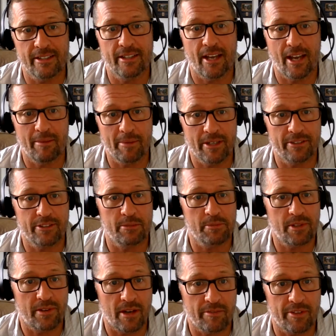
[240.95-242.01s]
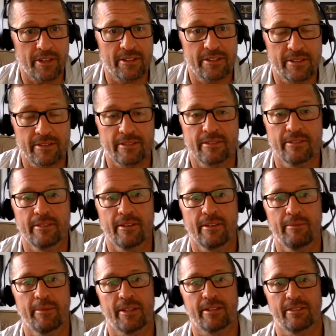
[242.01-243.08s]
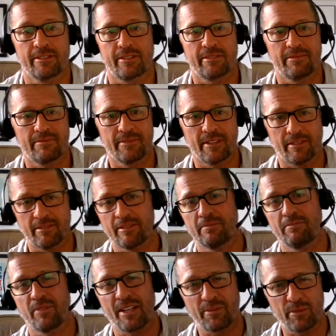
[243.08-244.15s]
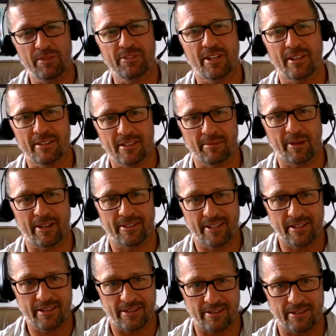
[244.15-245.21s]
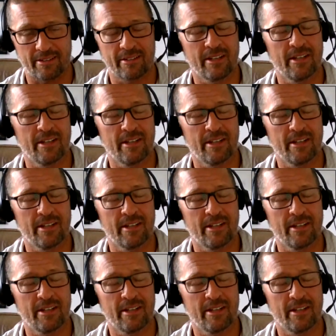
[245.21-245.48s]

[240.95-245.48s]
to happen in terms of governance. Because, like we've talked about here,